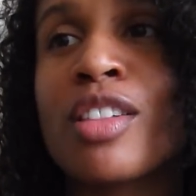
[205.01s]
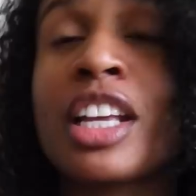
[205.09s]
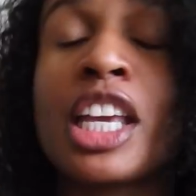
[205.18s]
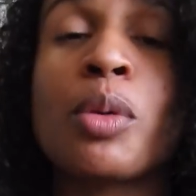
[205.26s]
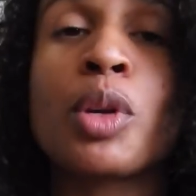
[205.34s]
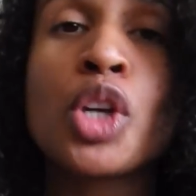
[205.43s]
Like,
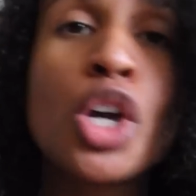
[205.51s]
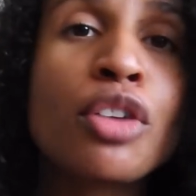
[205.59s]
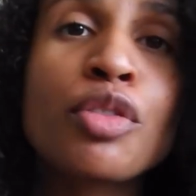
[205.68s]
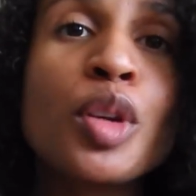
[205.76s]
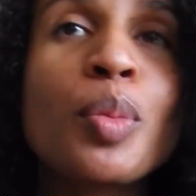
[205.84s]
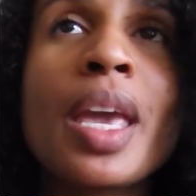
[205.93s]
he would cook
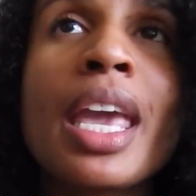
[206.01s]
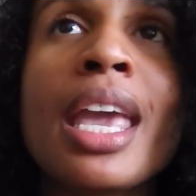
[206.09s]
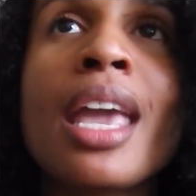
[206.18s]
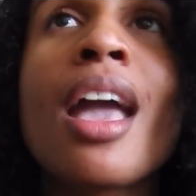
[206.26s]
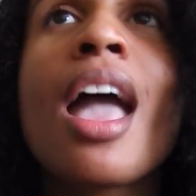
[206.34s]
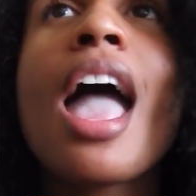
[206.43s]
for
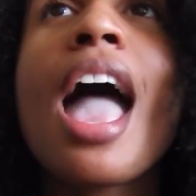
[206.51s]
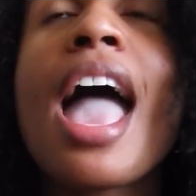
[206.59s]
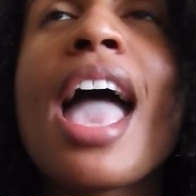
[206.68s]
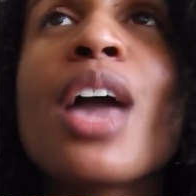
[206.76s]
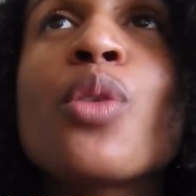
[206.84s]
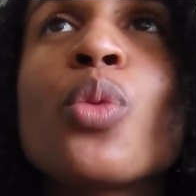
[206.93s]
me,
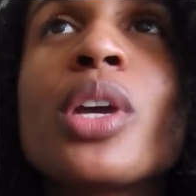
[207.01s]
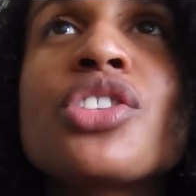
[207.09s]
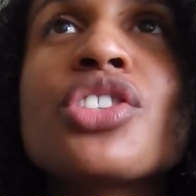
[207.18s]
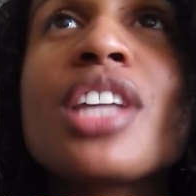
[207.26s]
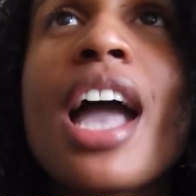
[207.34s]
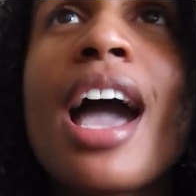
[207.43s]
and we
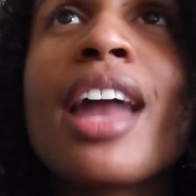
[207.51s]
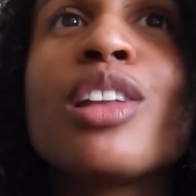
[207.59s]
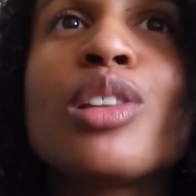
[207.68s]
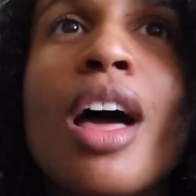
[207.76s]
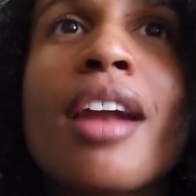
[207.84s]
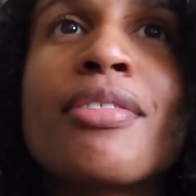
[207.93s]
just had a
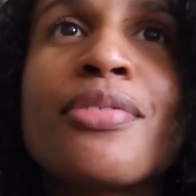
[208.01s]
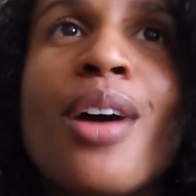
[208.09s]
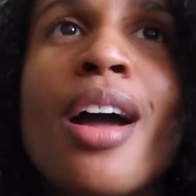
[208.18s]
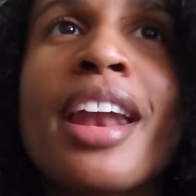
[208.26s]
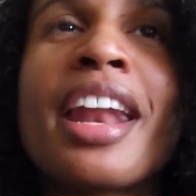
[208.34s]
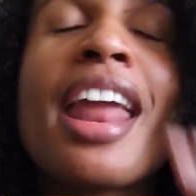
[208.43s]
lot of
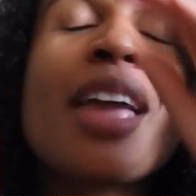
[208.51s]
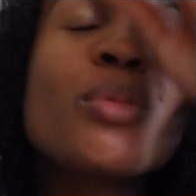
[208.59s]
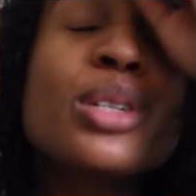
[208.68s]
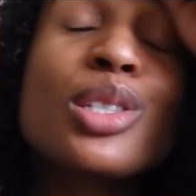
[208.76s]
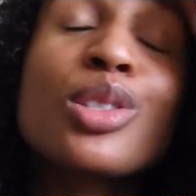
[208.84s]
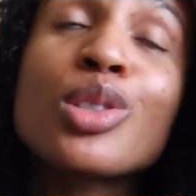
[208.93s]
fun, and it
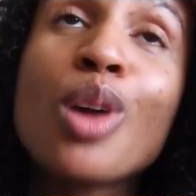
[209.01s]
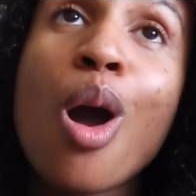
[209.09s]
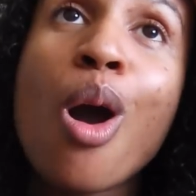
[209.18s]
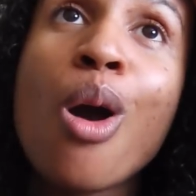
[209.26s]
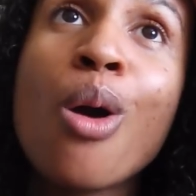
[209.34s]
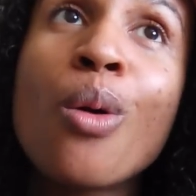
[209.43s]
was
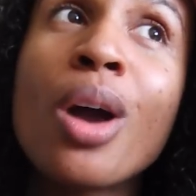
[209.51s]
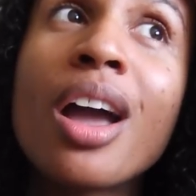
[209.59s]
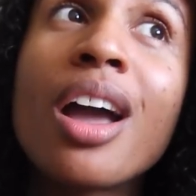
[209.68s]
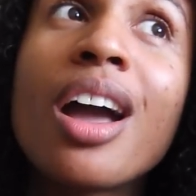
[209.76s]
so